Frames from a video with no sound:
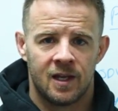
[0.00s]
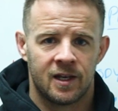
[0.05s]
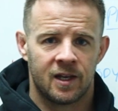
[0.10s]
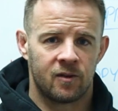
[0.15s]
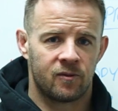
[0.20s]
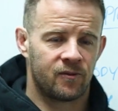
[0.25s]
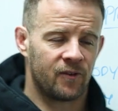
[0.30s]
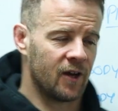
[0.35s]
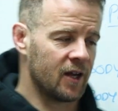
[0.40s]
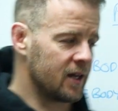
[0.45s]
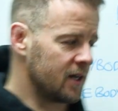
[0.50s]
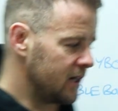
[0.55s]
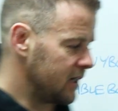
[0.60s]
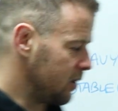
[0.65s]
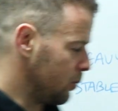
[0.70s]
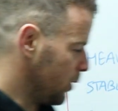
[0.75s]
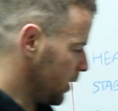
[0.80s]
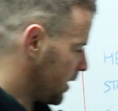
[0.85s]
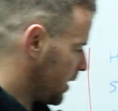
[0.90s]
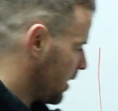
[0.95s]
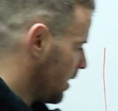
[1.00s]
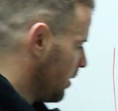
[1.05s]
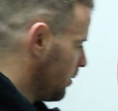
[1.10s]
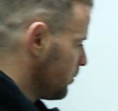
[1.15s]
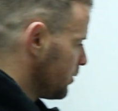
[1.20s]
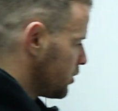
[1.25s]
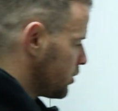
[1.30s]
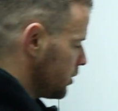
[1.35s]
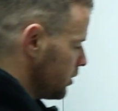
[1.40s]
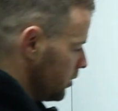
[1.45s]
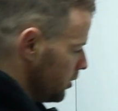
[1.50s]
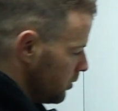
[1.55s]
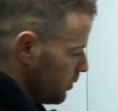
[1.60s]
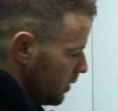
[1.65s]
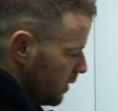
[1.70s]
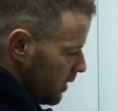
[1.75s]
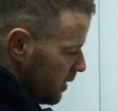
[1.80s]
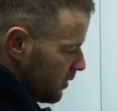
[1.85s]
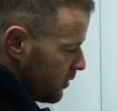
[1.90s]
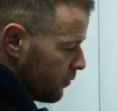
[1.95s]
Now finally we come to
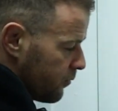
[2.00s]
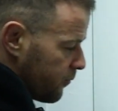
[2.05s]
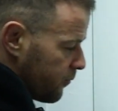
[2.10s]
the